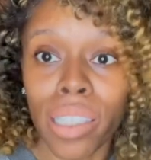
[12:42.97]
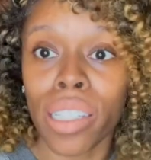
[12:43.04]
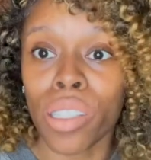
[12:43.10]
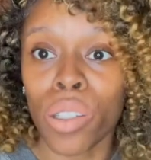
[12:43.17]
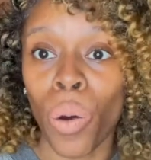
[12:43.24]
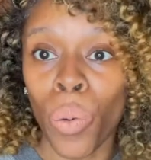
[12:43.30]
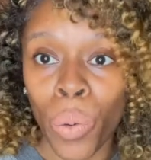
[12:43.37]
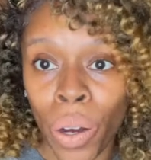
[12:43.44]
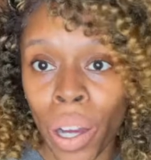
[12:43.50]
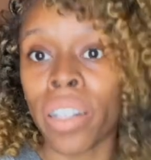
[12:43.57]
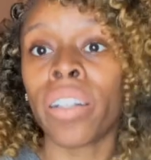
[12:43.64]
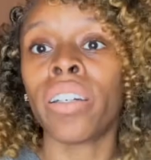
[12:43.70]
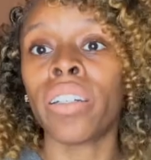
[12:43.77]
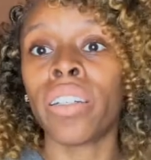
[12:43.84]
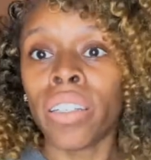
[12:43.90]
is on
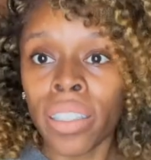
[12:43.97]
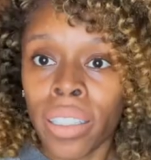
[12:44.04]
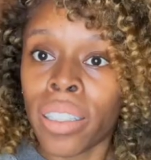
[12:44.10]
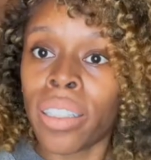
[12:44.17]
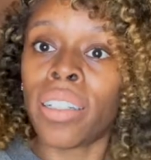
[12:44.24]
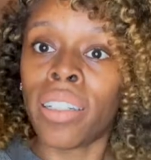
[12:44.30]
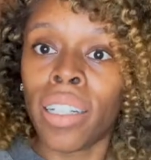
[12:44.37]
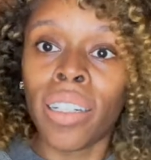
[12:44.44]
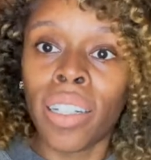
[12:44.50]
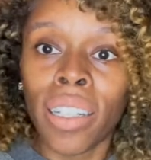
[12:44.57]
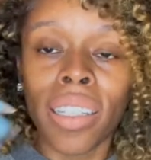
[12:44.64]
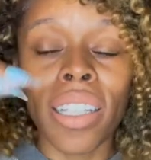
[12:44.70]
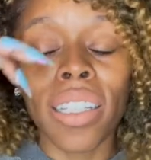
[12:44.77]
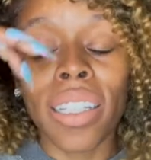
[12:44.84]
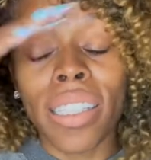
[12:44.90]

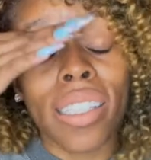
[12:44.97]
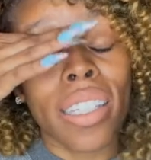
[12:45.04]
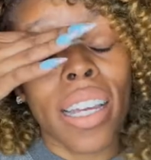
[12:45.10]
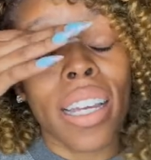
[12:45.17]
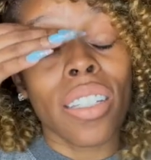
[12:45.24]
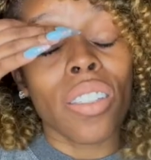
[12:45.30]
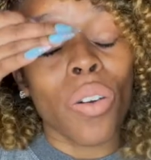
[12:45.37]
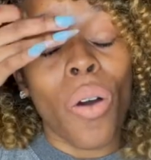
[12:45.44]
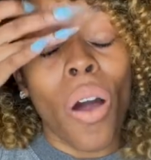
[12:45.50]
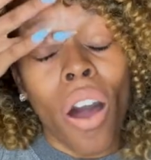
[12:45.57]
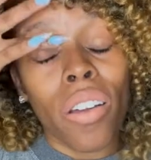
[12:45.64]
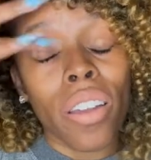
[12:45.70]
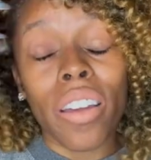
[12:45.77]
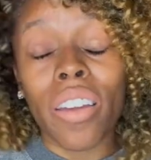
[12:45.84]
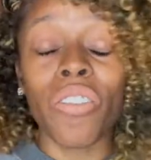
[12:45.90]
the listing. So all
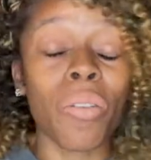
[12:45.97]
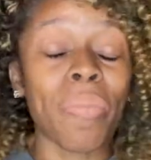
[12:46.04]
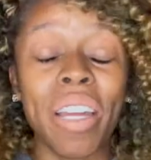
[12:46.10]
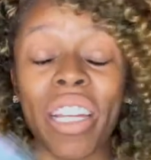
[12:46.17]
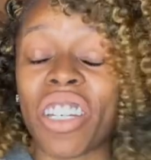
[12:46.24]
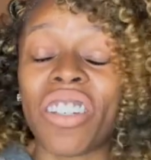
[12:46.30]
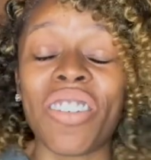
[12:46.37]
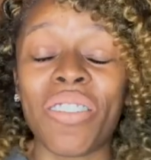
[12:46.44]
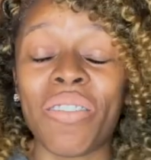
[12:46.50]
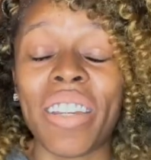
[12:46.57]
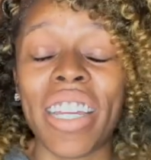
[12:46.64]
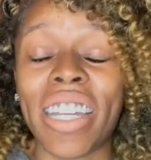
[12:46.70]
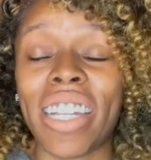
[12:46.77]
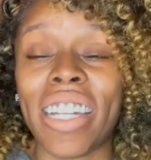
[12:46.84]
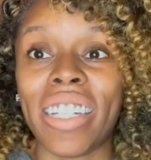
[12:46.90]
the information you
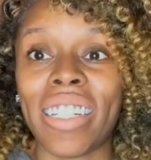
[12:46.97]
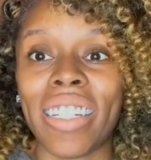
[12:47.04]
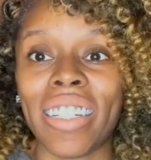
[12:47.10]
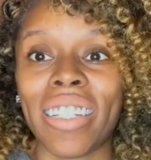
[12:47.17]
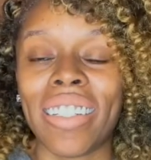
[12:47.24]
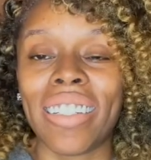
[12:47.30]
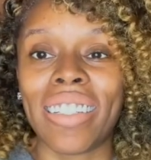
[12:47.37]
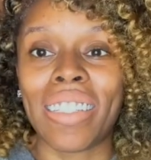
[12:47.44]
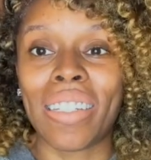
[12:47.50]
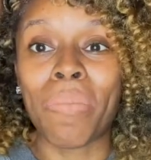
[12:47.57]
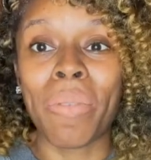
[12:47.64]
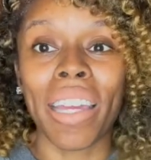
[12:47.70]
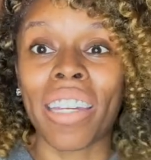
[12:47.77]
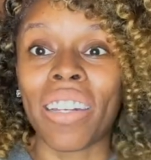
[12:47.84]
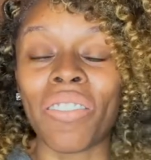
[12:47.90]
need to
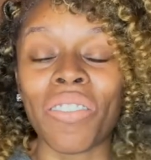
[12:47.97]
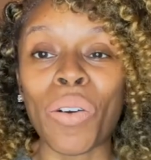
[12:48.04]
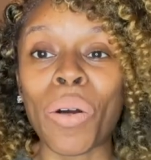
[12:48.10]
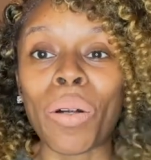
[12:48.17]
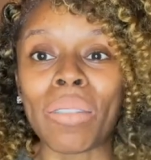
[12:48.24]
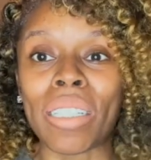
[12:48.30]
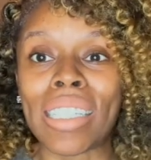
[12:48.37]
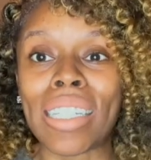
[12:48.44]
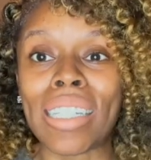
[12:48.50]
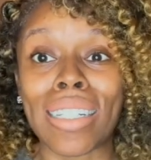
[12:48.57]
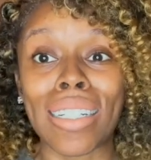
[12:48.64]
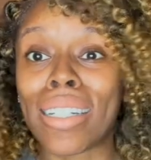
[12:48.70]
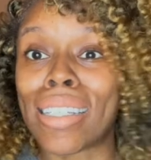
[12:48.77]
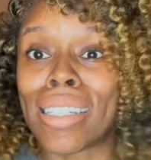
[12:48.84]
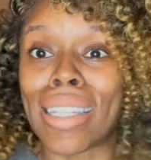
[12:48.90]
make an informed
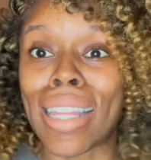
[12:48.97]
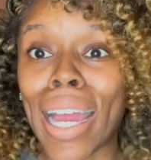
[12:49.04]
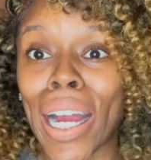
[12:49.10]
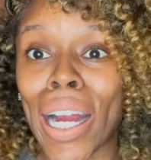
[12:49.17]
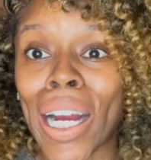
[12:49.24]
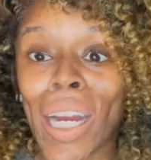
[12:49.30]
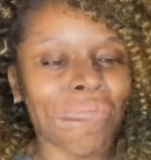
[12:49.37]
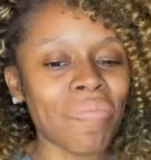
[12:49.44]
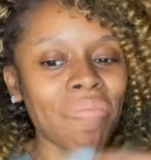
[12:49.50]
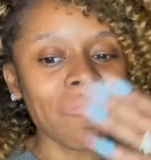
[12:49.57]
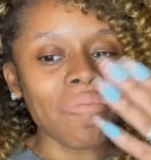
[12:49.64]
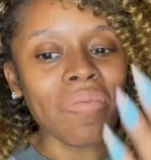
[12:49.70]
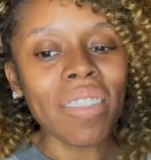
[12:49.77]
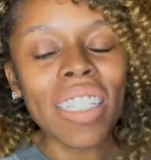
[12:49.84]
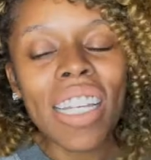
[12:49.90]
decision is there.
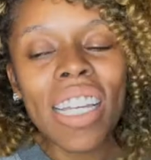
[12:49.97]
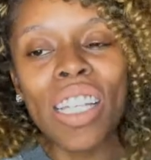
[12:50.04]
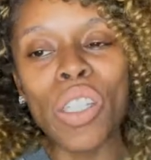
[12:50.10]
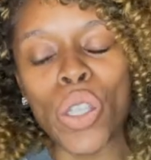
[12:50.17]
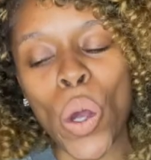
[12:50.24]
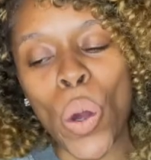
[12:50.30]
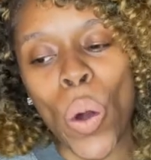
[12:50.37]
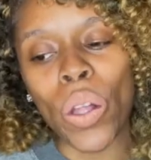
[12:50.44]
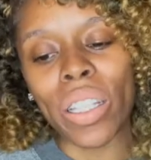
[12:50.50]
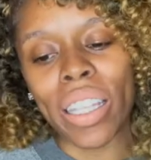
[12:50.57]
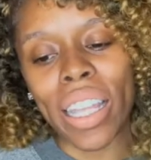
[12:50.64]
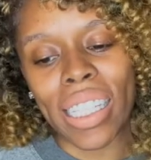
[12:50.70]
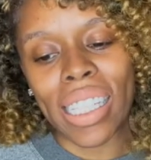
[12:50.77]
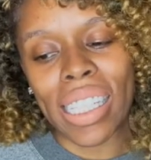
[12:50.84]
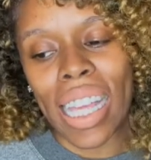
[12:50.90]
So all of
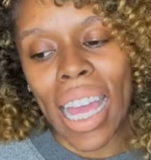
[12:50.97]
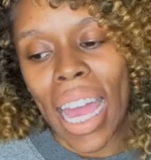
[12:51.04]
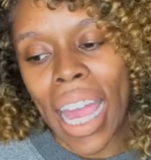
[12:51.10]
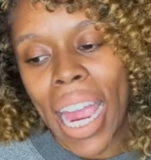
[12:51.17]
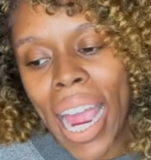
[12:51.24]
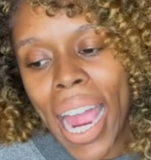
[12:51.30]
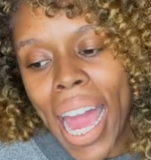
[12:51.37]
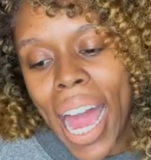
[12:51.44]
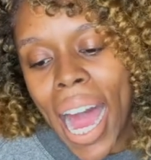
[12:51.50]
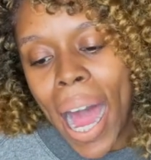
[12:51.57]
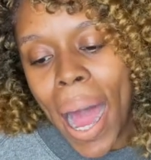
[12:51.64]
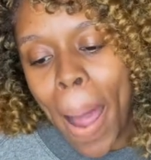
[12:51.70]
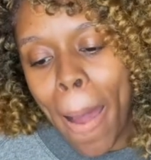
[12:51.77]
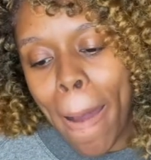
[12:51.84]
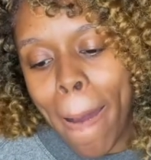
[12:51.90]
that to say,
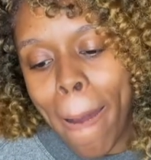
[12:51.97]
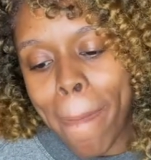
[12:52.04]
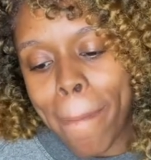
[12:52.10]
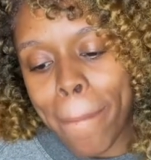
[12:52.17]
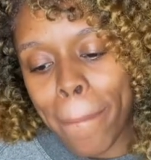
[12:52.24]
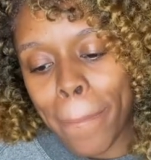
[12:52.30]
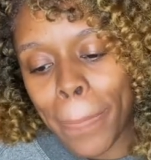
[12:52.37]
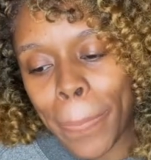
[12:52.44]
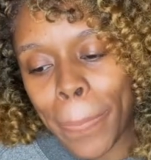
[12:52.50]
I don't